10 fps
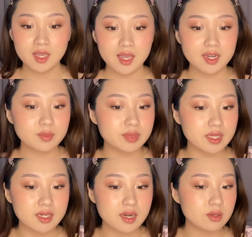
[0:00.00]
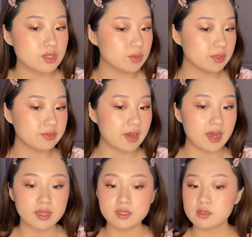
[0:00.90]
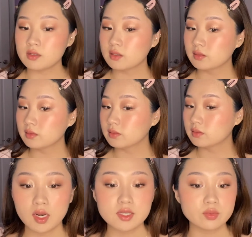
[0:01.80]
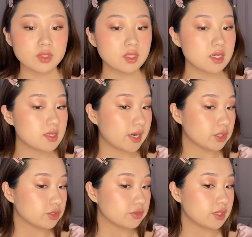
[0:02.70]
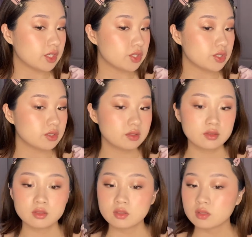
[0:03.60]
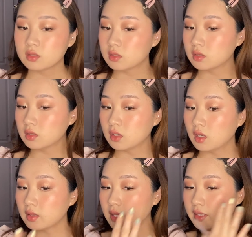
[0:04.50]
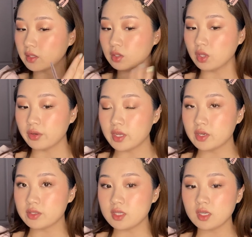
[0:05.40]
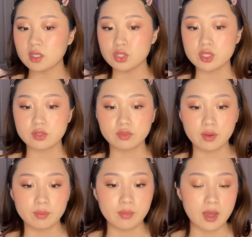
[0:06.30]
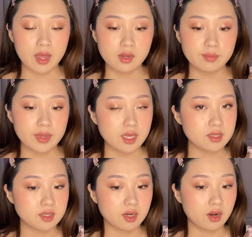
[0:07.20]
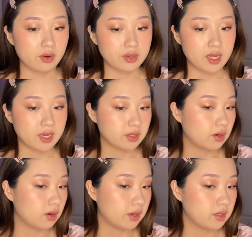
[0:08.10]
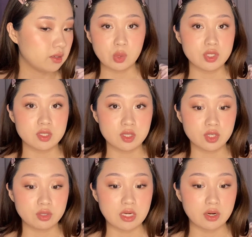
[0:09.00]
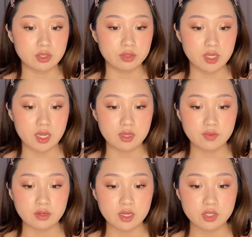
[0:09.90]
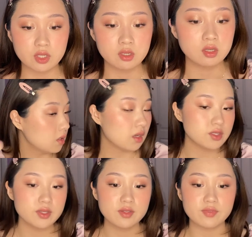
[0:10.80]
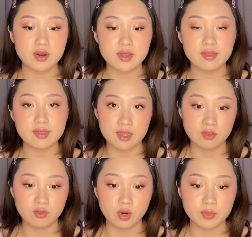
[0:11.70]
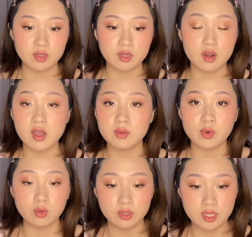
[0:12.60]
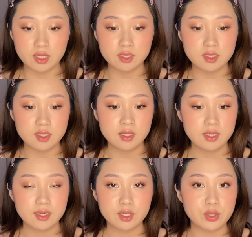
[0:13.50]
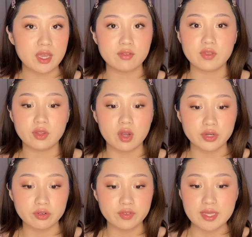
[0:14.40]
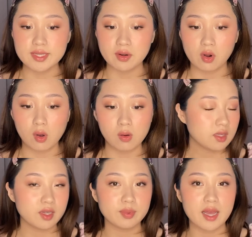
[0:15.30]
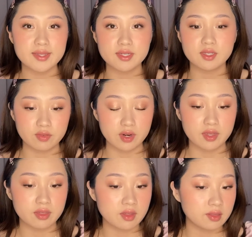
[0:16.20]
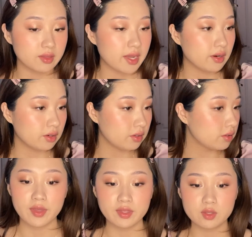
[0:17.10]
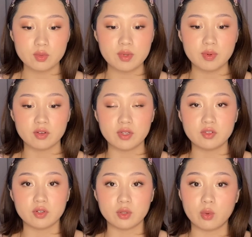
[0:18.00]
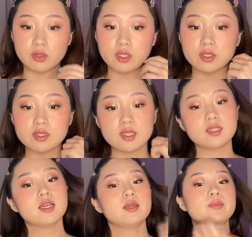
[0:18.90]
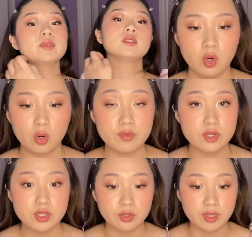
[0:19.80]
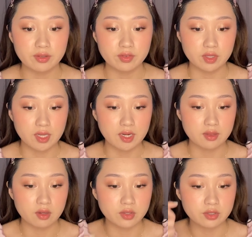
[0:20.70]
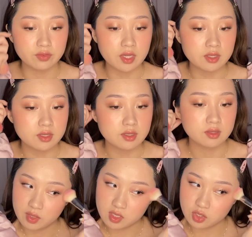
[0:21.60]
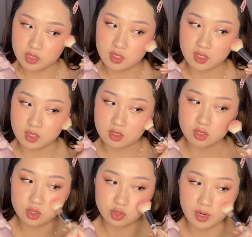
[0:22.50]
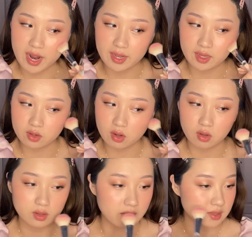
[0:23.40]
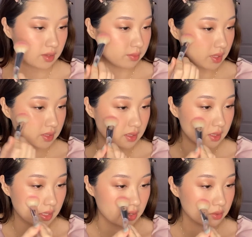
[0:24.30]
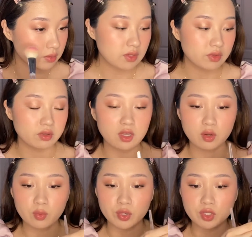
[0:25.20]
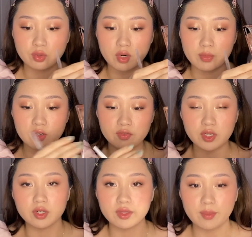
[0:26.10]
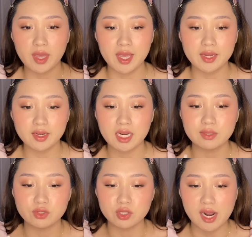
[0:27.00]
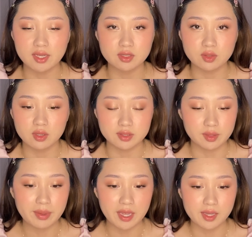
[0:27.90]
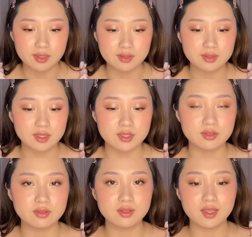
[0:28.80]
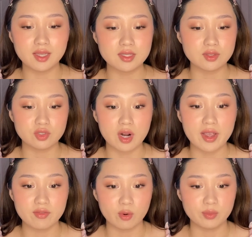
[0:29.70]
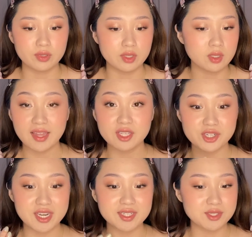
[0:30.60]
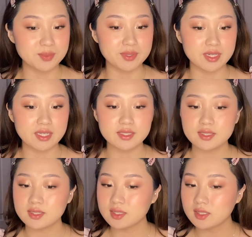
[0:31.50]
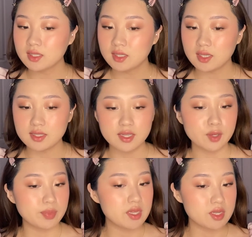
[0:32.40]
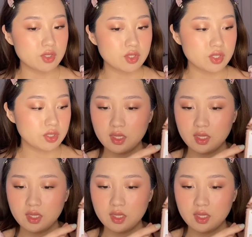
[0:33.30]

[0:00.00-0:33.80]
And it blended out super fast. It has a really nice natural finish. Like the glow that you're seeing is just from my base that I already had on, which is the new Tower 28 foundation. Also, it's a very thin formula, not emollient. You can't feel it on your face at all. It applies in a very thin layer. I think this would be perfect for oilier skin types, or if you just don't like feeling anything on your face. What's interesting, it doesn't drag at all as I'm blending it out. Even though like when you rub your finger in the pan, it kind of drags along the pan because it's a dry formula. And the shade is super nice. It's like a peach.